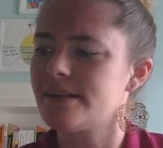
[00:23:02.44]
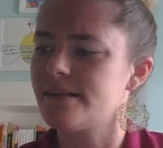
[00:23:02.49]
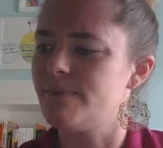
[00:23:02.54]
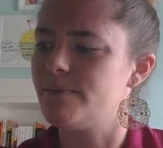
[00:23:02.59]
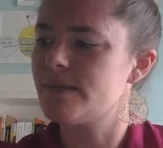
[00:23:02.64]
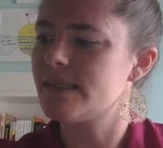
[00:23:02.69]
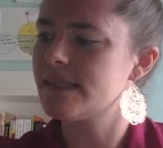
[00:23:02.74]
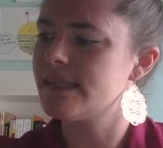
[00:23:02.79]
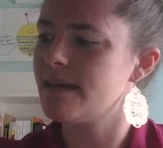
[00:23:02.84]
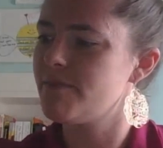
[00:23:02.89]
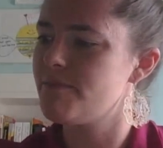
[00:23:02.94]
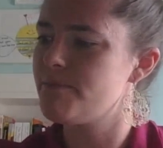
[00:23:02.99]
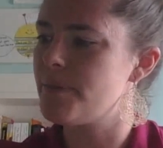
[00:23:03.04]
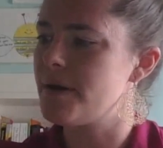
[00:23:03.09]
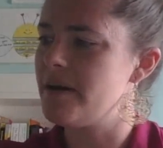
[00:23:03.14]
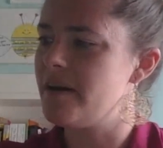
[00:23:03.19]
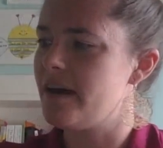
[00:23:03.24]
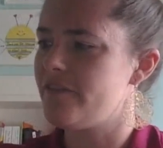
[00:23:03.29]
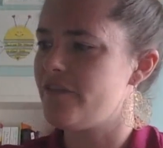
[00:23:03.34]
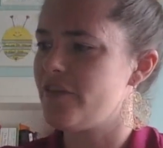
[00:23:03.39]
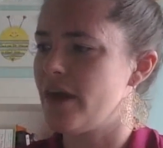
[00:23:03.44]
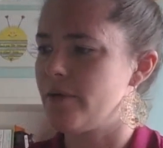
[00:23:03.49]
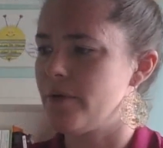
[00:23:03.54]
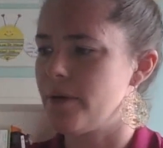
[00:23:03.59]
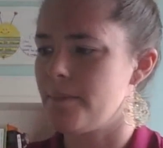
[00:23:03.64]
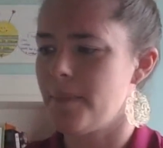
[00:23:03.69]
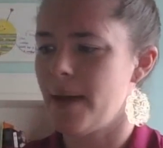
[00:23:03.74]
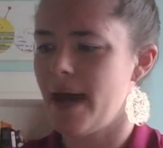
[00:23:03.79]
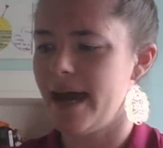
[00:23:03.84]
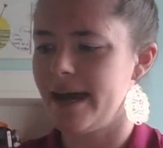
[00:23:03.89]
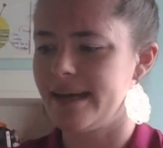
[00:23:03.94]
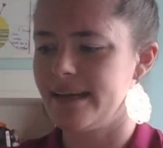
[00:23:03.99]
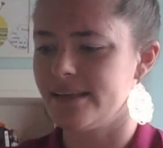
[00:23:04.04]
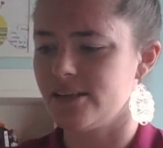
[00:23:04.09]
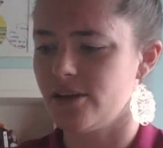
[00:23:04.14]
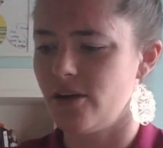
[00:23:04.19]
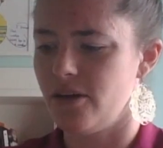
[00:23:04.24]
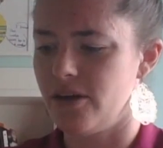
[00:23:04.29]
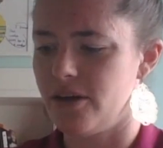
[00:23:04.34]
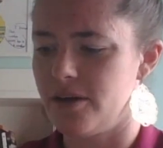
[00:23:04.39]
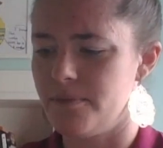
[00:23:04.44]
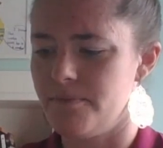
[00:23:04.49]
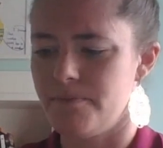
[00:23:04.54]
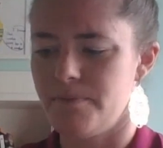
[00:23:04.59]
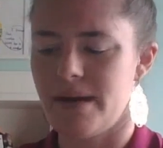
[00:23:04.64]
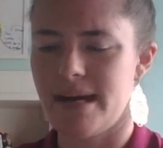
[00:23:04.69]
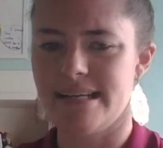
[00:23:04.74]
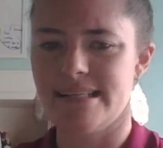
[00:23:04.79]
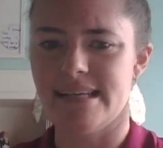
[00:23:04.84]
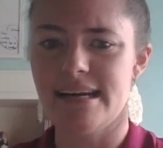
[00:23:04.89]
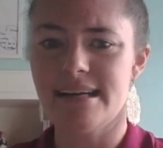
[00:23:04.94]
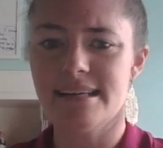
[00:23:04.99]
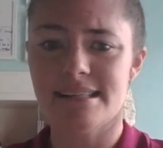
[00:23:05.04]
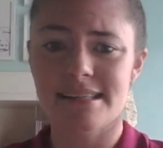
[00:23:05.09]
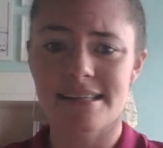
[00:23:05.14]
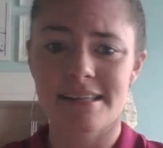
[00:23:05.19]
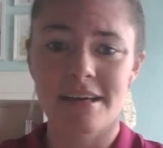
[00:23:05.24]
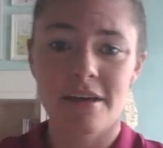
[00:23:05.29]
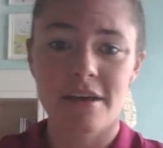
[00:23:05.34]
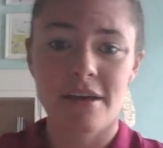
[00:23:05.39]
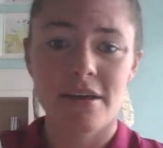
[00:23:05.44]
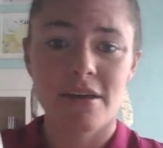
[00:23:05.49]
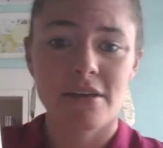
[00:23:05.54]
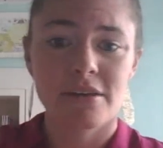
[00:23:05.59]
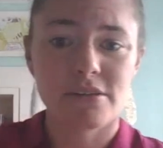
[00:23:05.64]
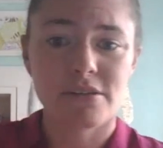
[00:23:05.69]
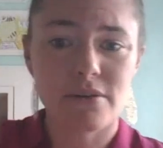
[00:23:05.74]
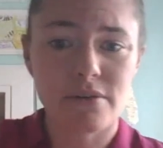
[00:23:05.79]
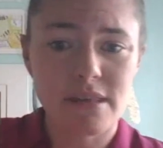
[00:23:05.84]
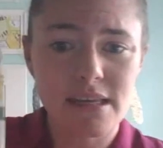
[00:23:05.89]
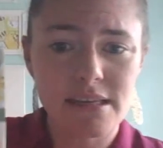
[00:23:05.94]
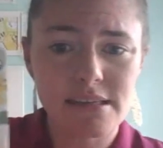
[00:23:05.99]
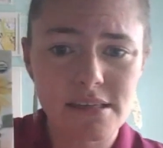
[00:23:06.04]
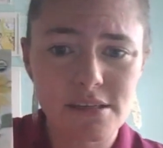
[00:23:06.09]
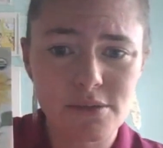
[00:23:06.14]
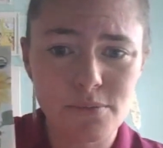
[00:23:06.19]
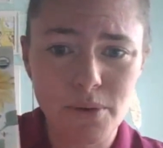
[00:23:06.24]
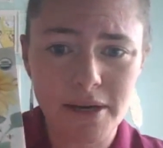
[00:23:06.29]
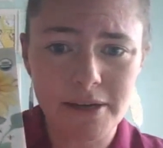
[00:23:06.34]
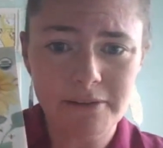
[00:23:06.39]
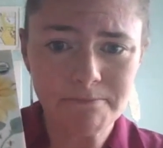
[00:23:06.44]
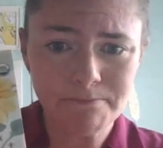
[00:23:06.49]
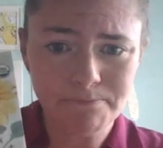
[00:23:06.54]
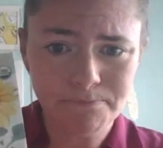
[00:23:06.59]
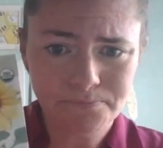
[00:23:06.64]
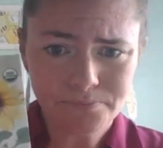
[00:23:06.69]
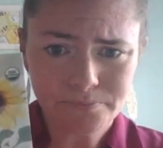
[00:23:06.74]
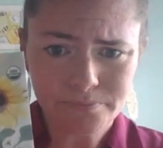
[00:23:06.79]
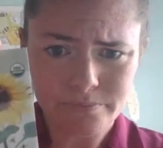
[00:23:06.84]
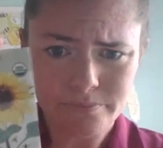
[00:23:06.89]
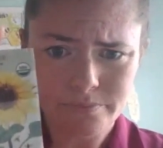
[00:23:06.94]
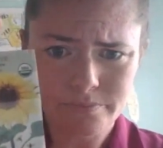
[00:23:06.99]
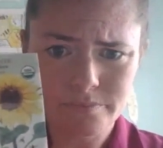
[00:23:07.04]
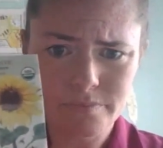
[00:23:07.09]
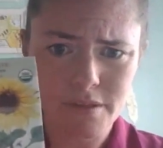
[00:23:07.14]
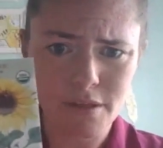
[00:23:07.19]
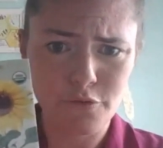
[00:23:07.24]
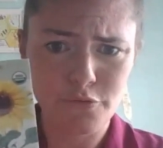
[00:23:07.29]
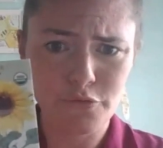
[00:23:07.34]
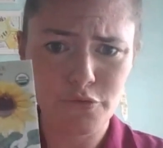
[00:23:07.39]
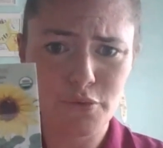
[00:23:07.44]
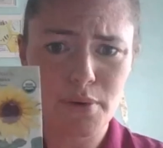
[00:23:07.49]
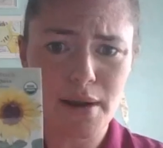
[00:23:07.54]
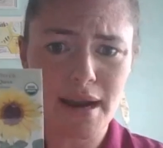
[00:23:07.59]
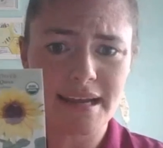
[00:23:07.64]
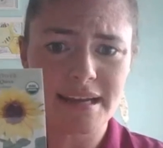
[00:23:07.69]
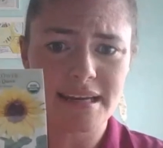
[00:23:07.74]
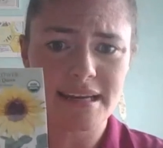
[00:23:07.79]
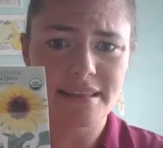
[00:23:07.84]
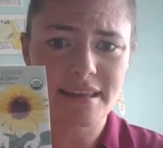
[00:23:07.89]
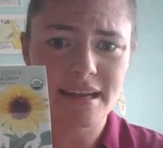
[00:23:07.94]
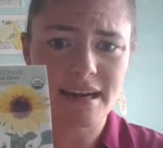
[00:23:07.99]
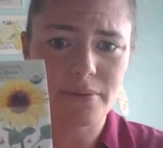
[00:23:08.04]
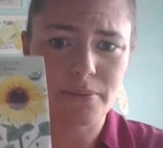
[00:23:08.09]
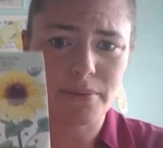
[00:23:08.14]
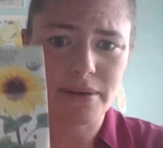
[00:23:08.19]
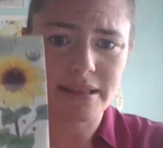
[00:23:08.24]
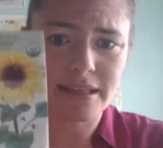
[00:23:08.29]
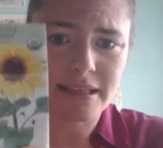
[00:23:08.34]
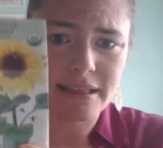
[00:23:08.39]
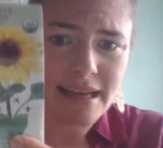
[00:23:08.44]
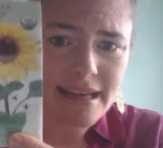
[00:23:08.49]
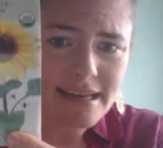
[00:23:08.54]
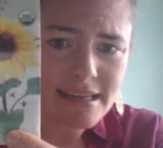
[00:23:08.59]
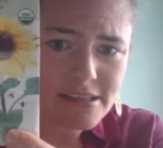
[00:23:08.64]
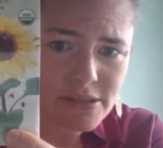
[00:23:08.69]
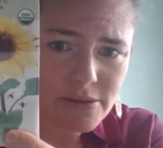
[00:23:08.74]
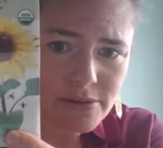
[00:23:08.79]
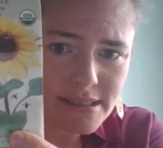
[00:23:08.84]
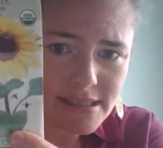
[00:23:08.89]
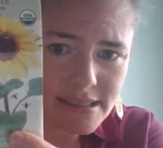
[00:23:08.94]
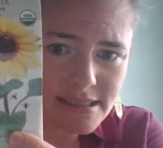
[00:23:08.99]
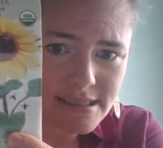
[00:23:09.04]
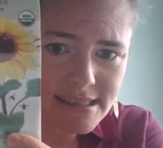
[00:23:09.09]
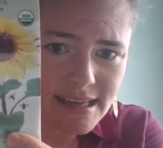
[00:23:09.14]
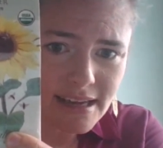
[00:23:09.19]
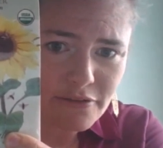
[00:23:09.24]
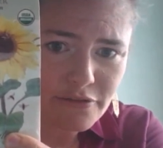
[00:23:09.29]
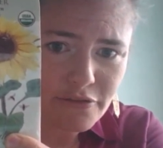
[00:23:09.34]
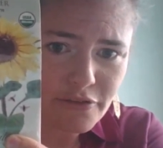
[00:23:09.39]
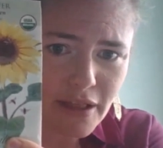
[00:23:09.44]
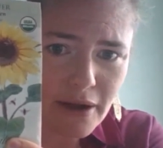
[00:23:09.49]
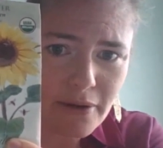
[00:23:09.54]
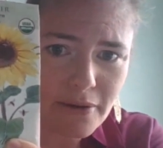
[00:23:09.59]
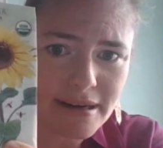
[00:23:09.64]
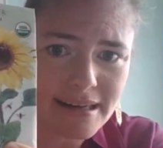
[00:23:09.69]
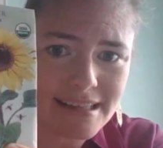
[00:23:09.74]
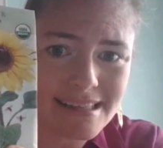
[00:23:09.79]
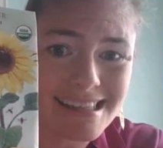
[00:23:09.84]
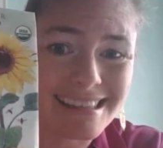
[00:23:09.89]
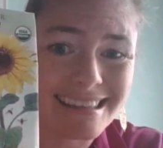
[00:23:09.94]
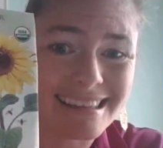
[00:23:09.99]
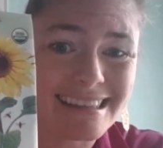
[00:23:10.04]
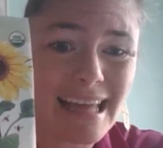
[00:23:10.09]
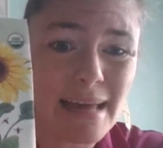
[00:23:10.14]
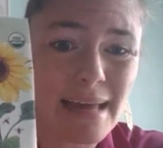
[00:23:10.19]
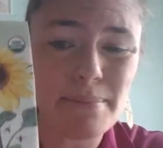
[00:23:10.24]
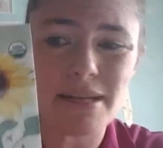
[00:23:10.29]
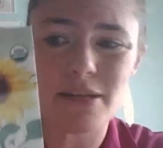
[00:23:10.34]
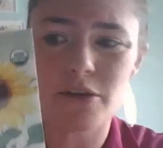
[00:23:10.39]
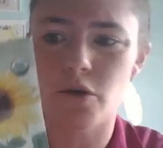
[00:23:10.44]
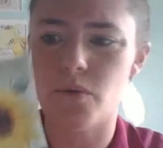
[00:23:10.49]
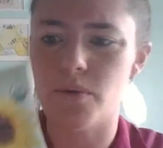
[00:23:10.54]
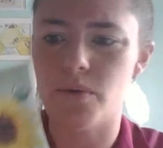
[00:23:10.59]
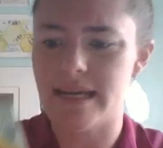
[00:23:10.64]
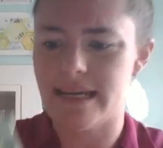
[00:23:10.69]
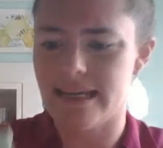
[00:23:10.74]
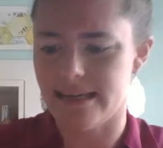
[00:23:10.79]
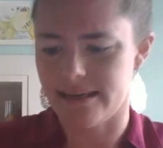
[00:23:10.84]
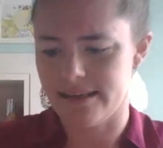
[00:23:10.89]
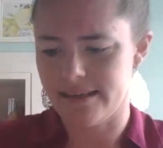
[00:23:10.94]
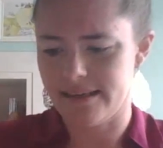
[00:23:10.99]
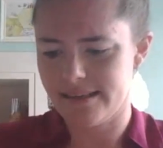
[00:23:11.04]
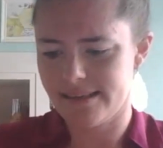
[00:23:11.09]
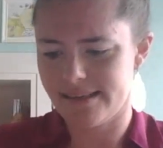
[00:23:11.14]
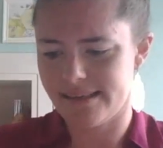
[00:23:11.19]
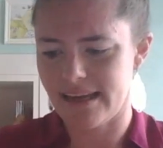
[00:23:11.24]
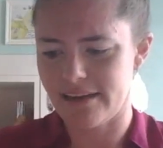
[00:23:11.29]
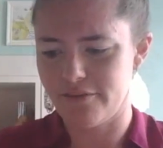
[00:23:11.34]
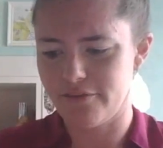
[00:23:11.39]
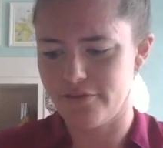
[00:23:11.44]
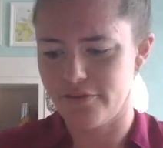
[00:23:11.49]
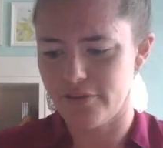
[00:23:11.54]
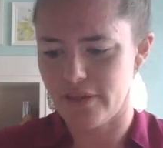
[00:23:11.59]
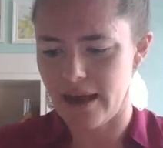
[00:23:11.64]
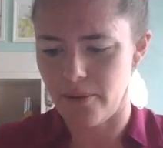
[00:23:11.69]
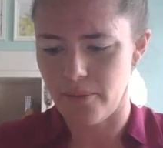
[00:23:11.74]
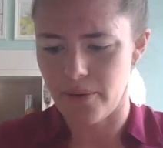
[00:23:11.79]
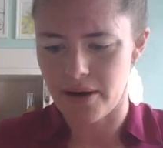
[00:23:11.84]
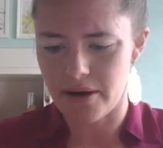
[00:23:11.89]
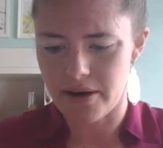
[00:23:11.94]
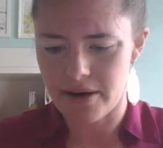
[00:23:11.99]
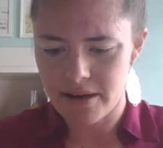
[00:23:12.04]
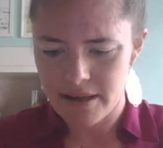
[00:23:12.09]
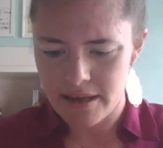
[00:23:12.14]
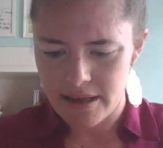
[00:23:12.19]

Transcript: some sunflower packets on my desk. So this is one variety that I really like. So it's a sunflower and it's a lemon queen sunflower.